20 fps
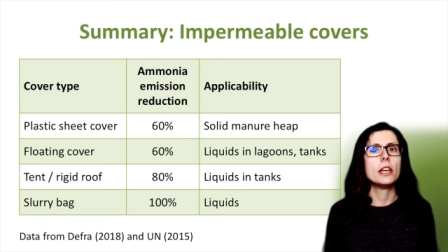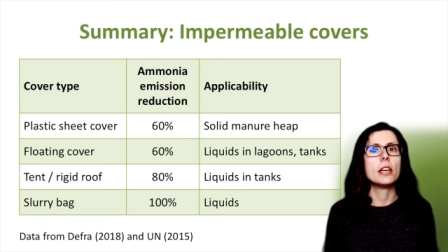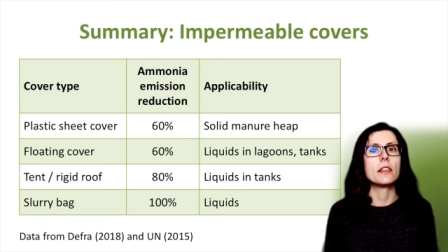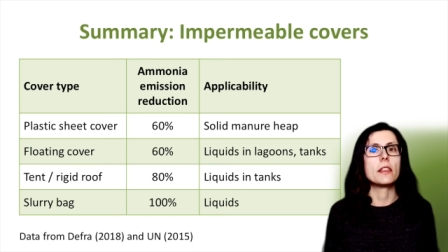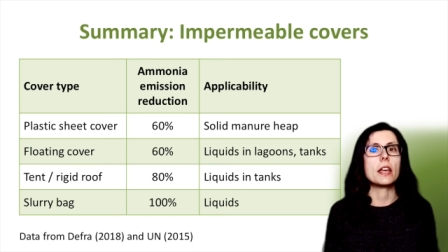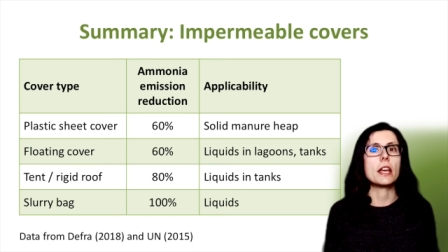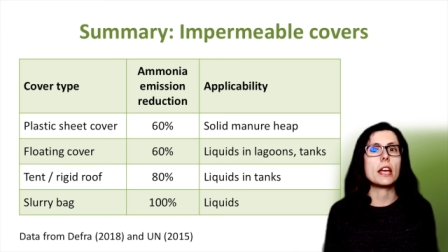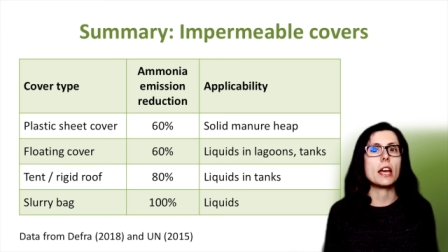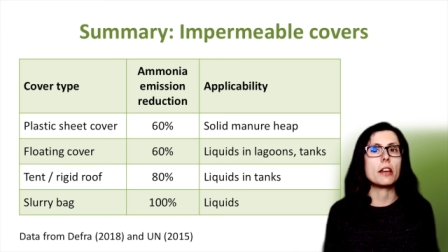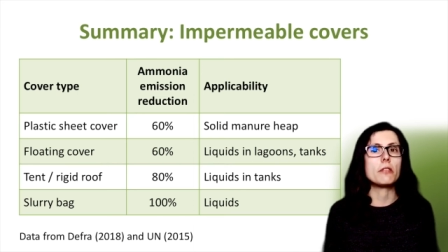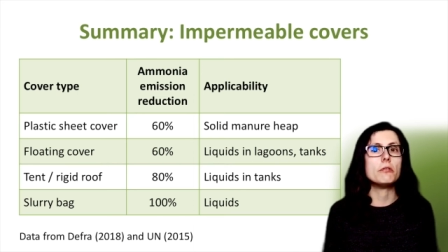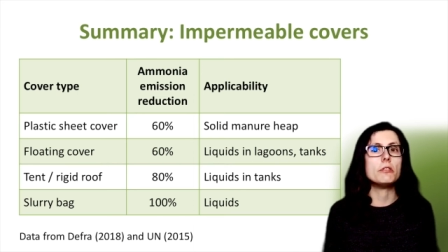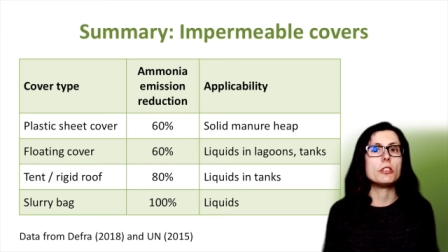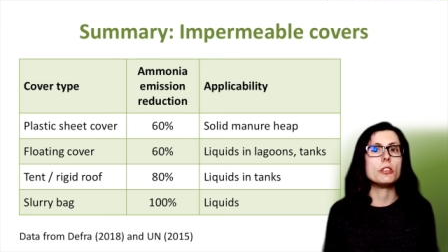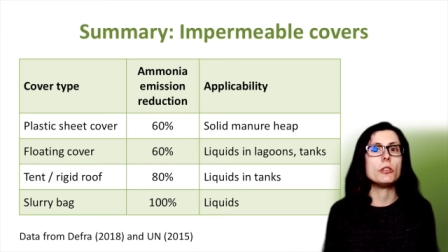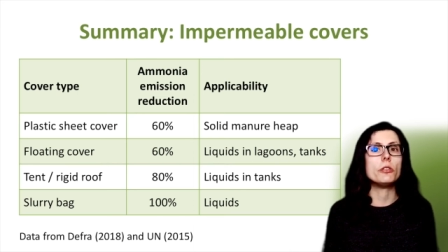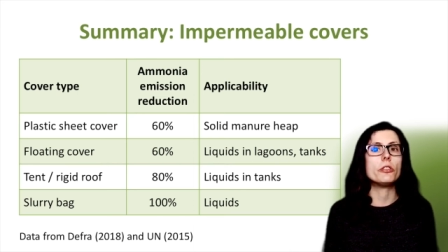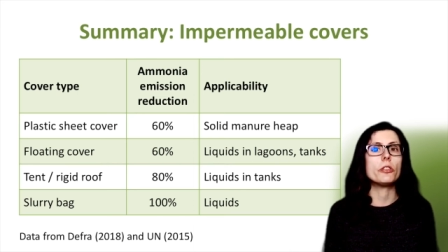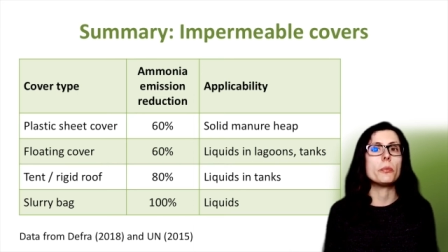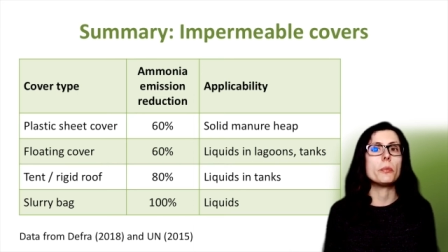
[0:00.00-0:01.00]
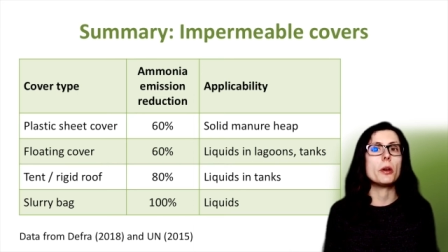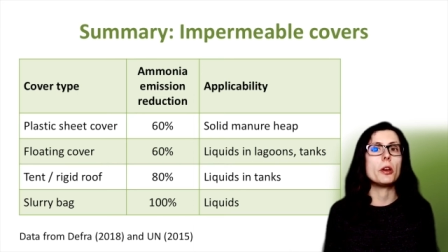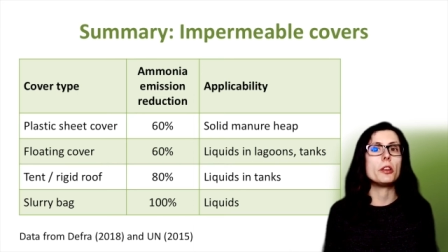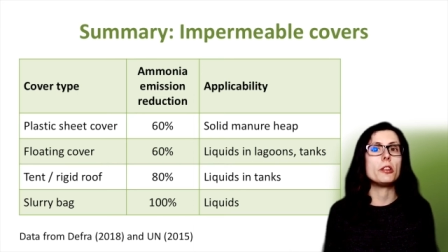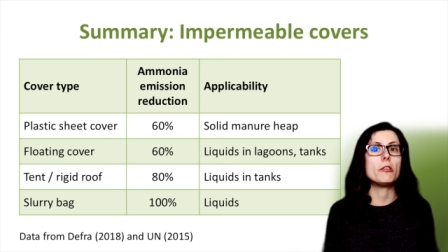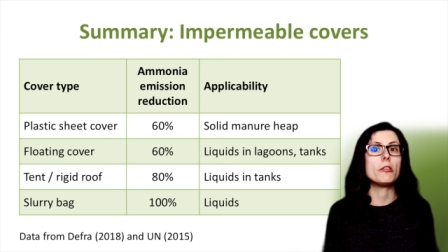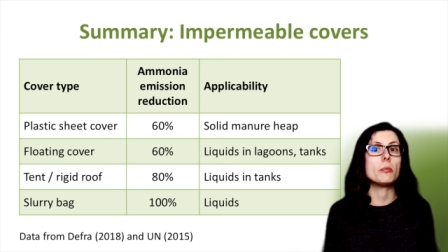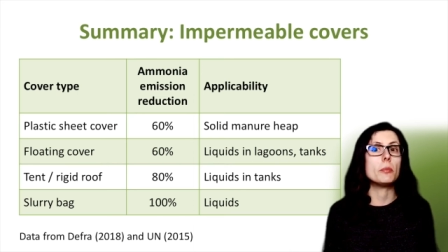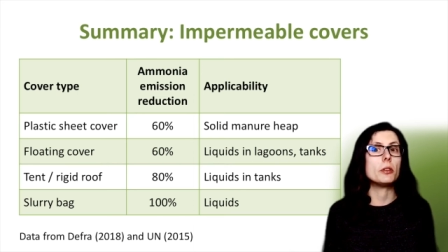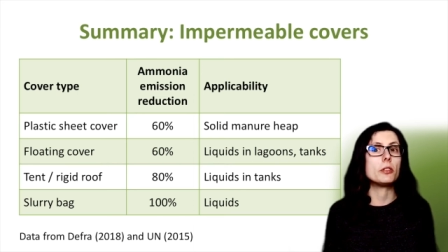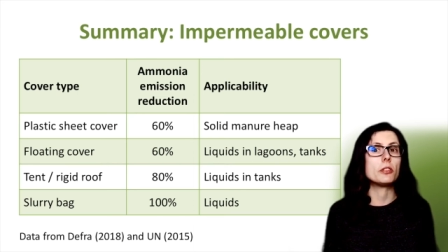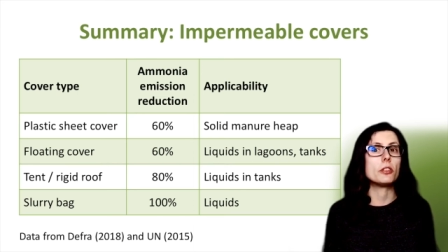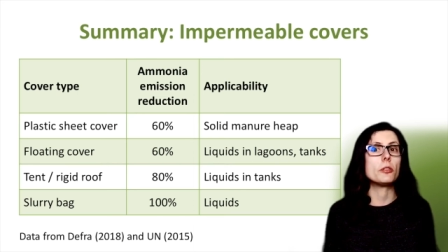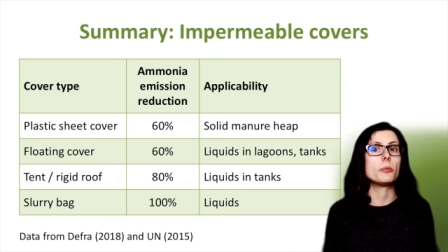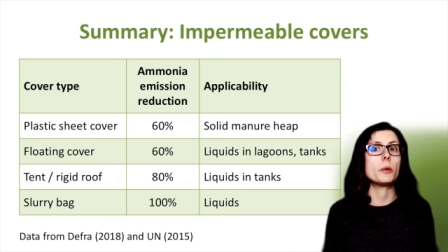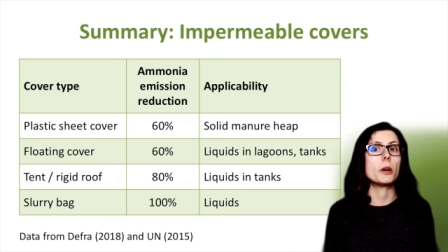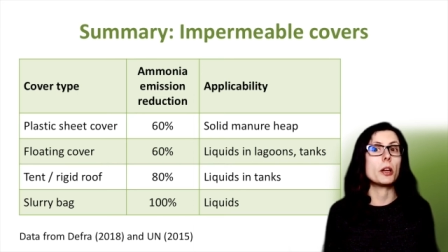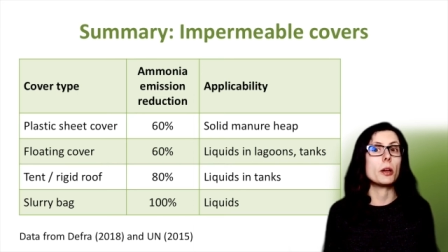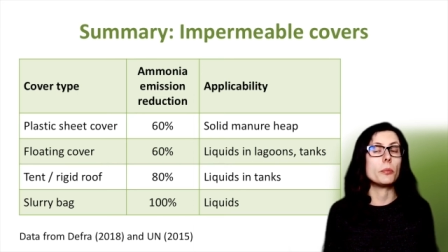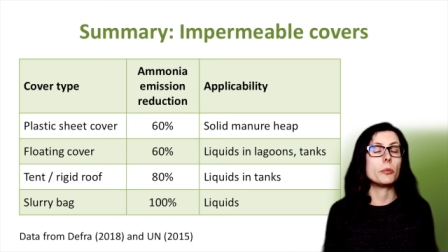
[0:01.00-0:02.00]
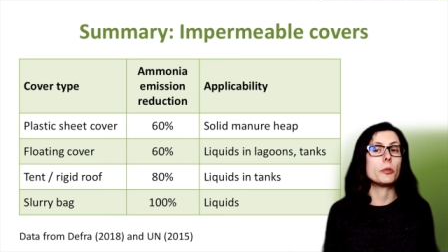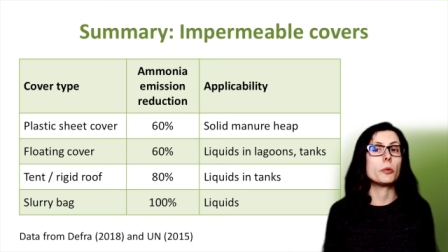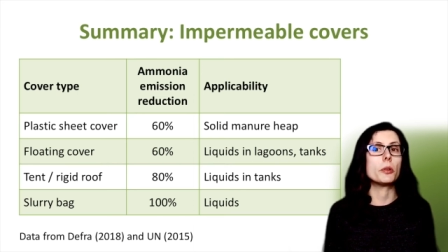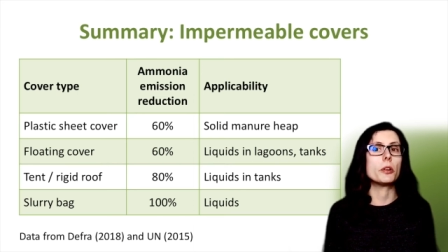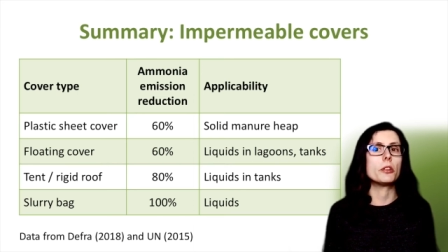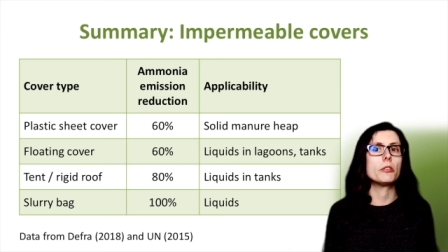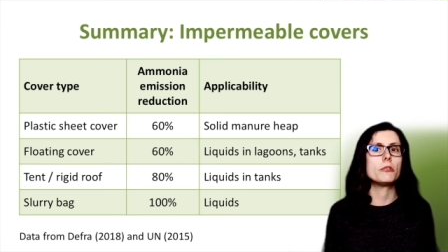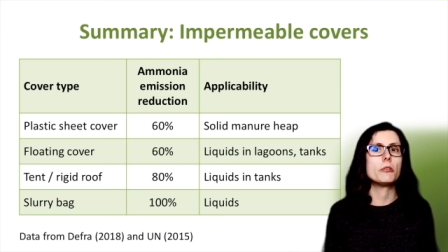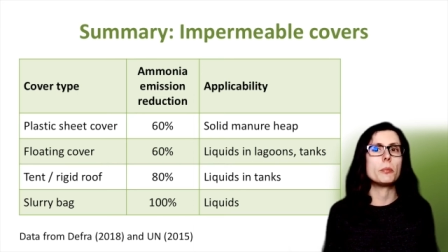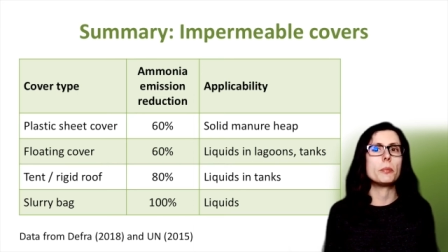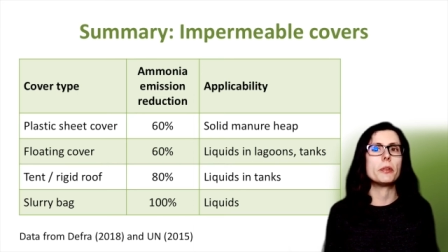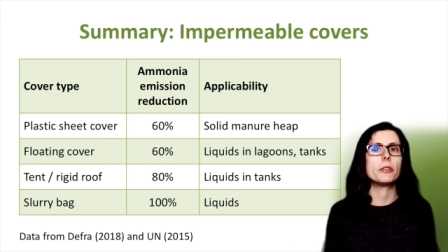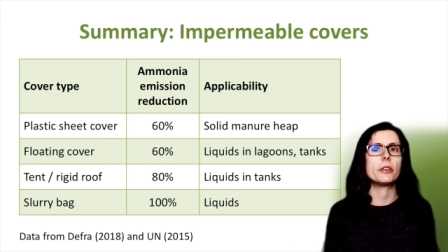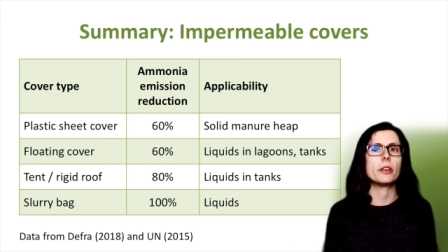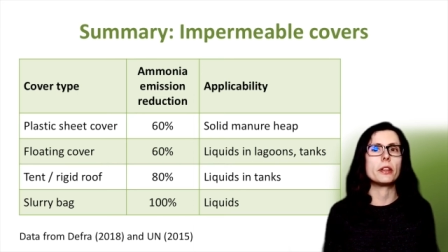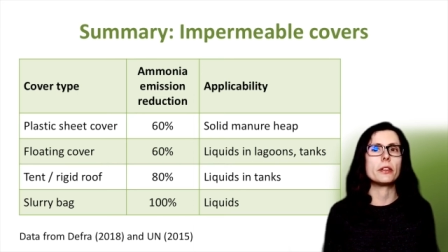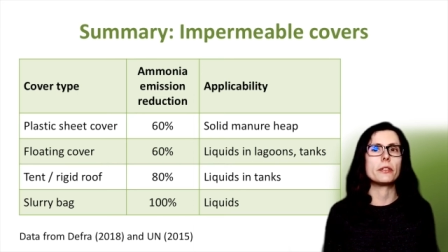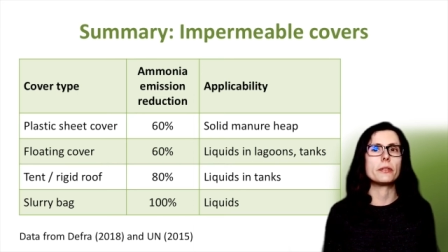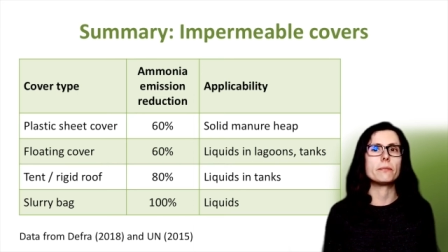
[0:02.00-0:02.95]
they can reduce ammonia emissions by up to 100%.